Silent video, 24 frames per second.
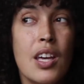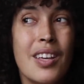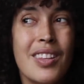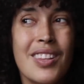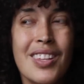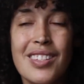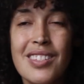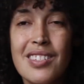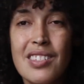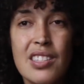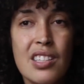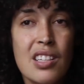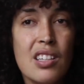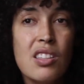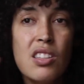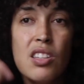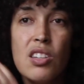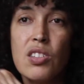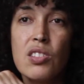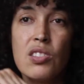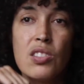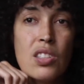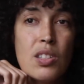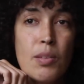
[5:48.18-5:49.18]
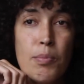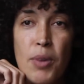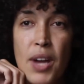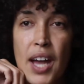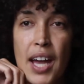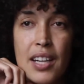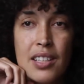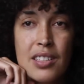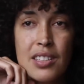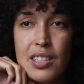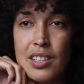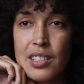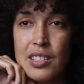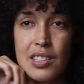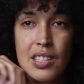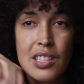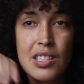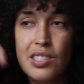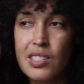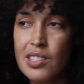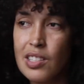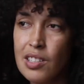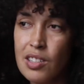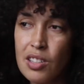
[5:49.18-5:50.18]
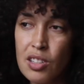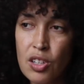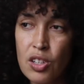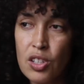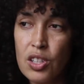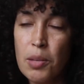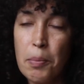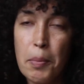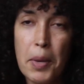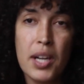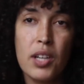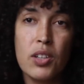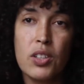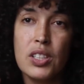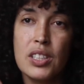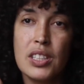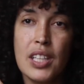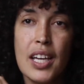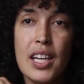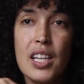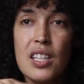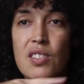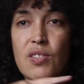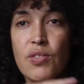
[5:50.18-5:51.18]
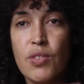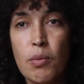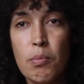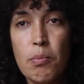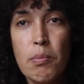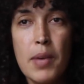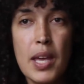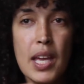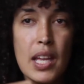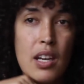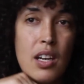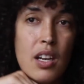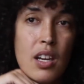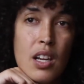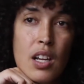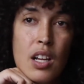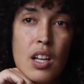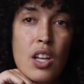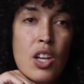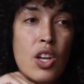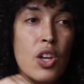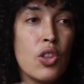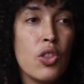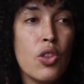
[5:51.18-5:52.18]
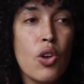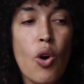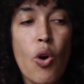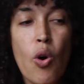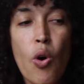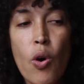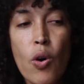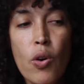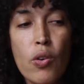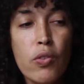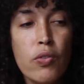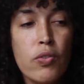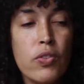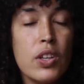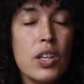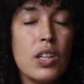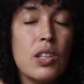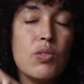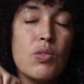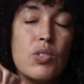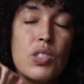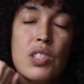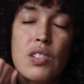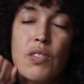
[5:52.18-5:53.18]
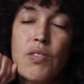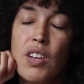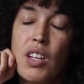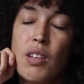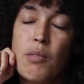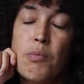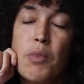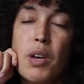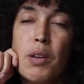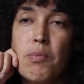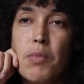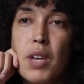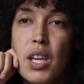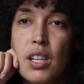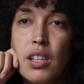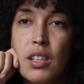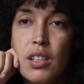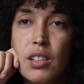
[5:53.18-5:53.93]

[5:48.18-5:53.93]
They still learned the practice, they still learn the medical science from men. The whole field was developed by men.